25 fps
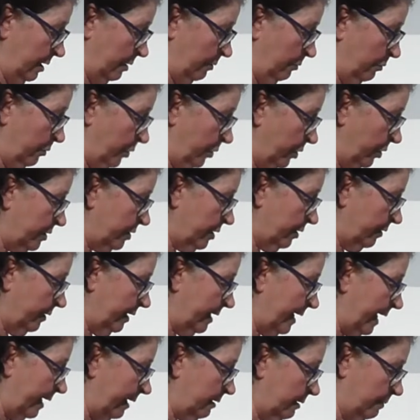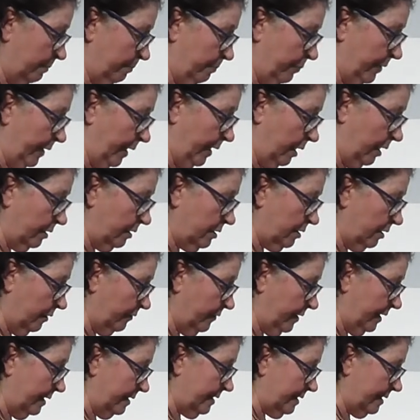works on that part of
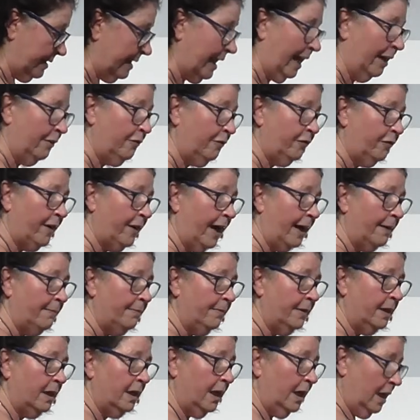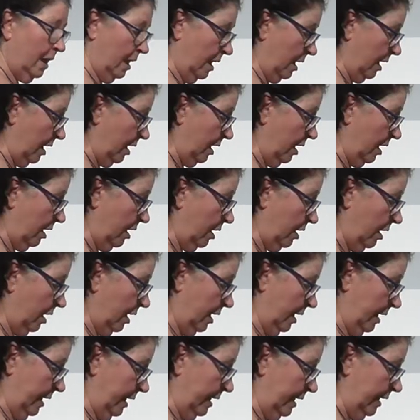this diaphragm,
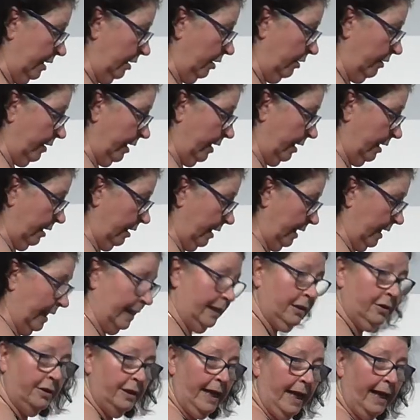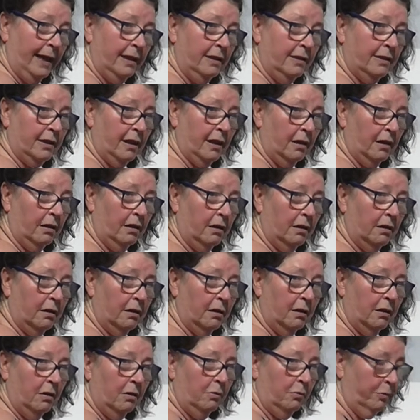here I can enter.
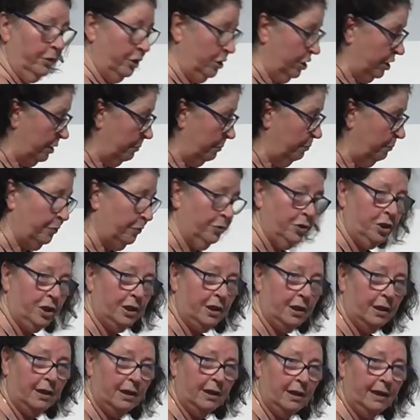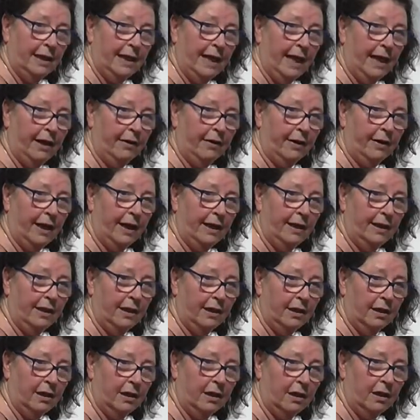When she pushes the air and
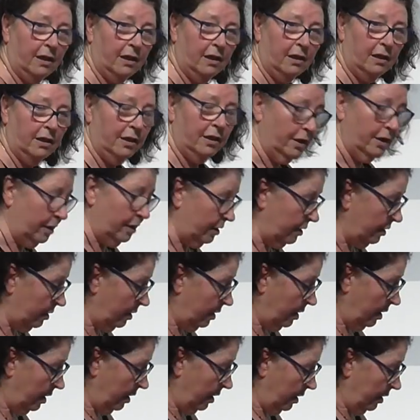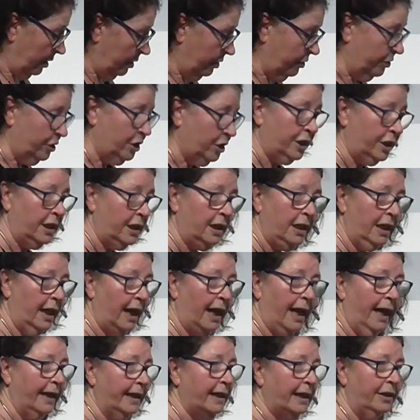the chi,
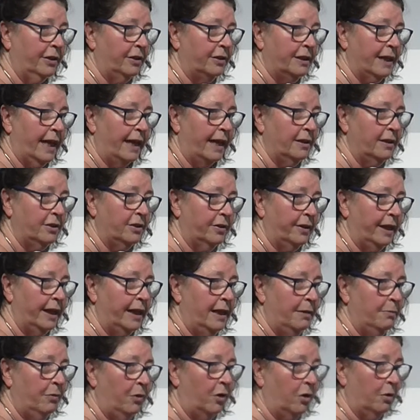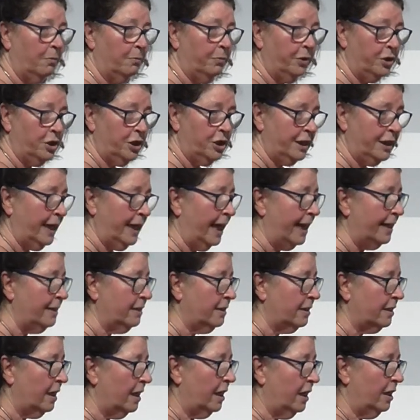I cannot enter anymore. But she
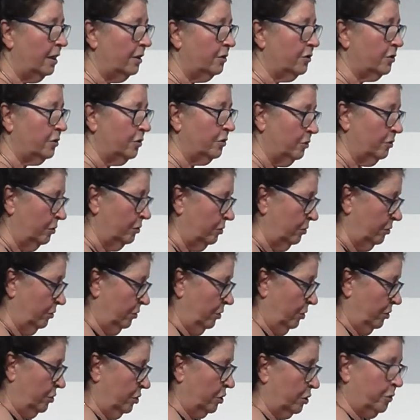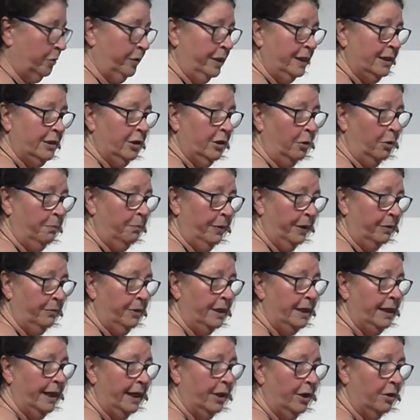has to squeeze our
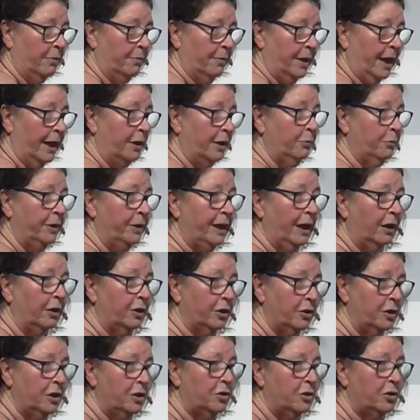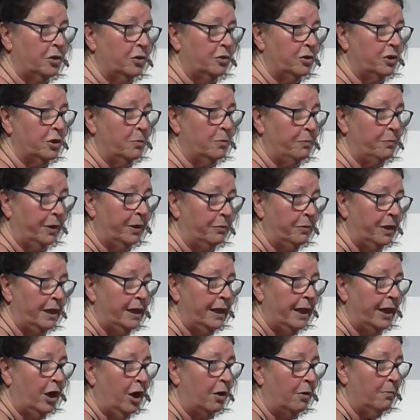perineum, and we are going to use the
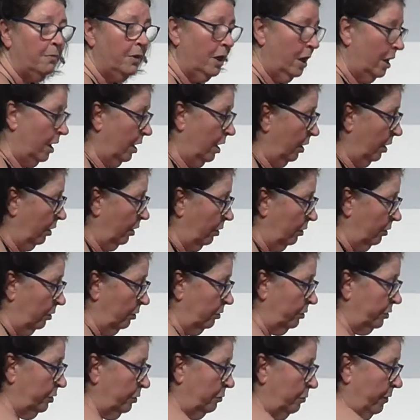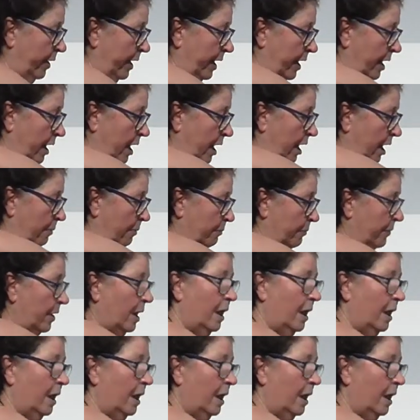perineum all the way up.